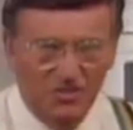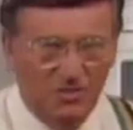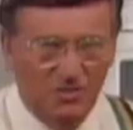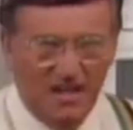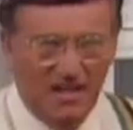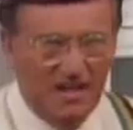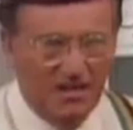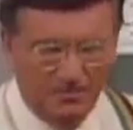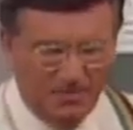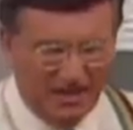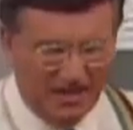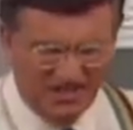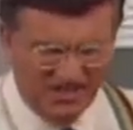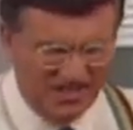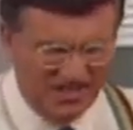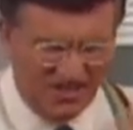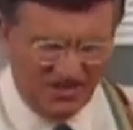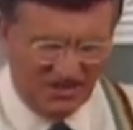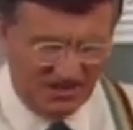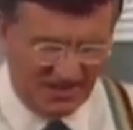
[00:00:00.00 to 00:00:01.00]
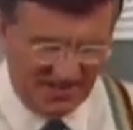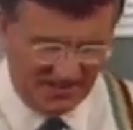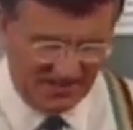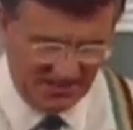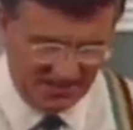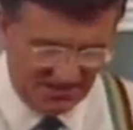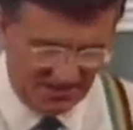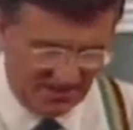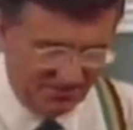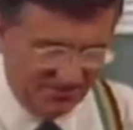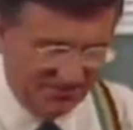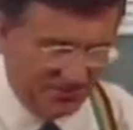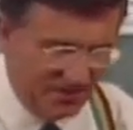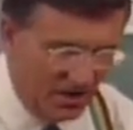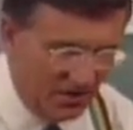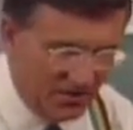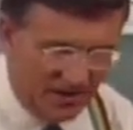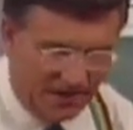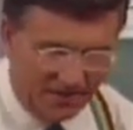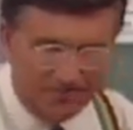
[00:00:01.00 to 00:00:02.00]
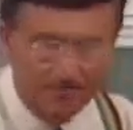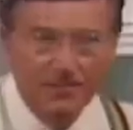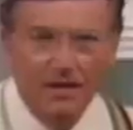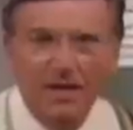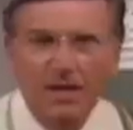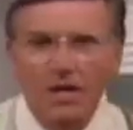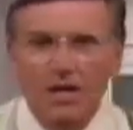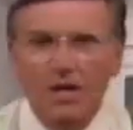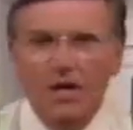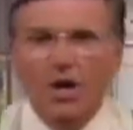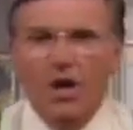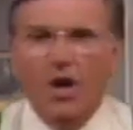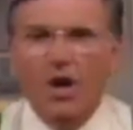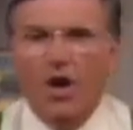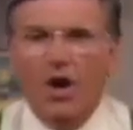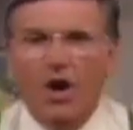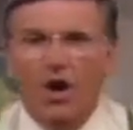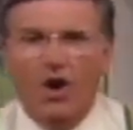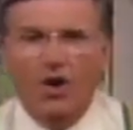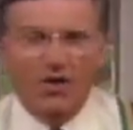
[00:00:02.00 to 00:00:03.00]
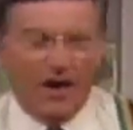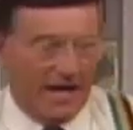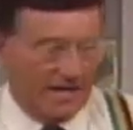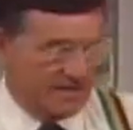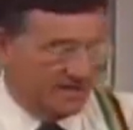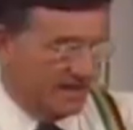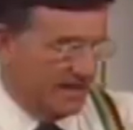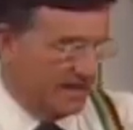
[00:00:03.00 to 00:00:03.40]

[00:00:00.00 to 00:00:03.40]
the one out of a package. I don't like that stuff. Okay. All right.